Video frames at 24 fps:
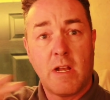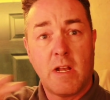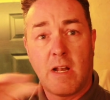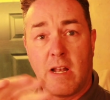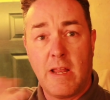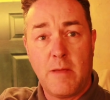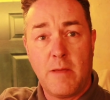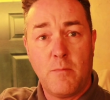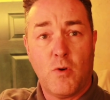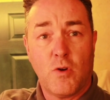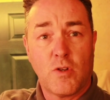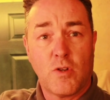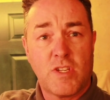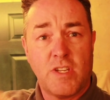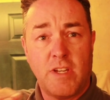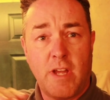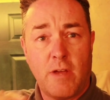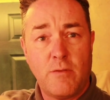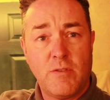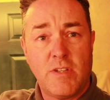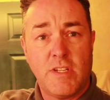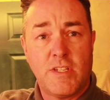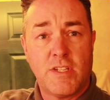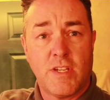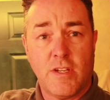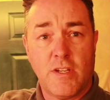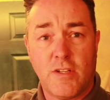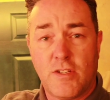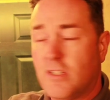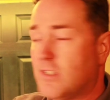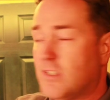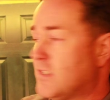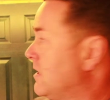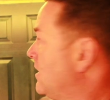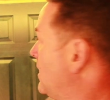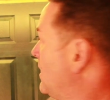Clean water, no
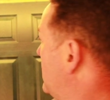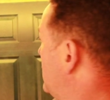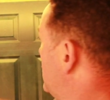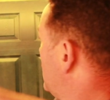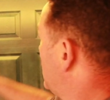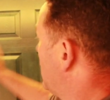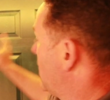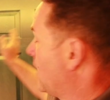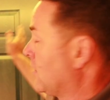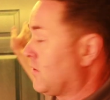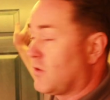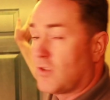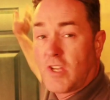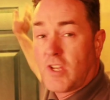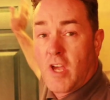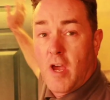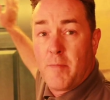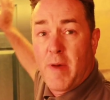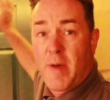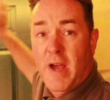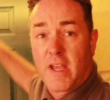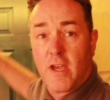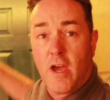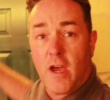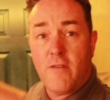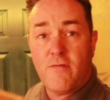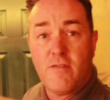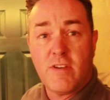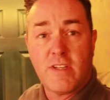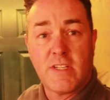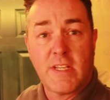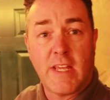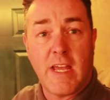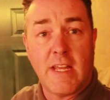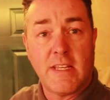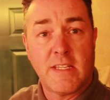detergent in it, and just go back over
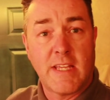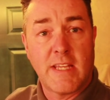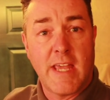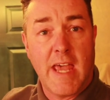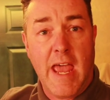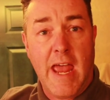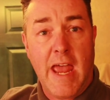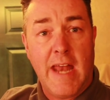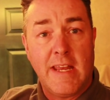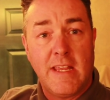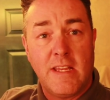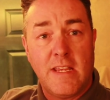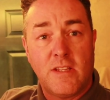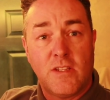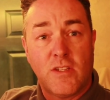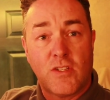it again to get any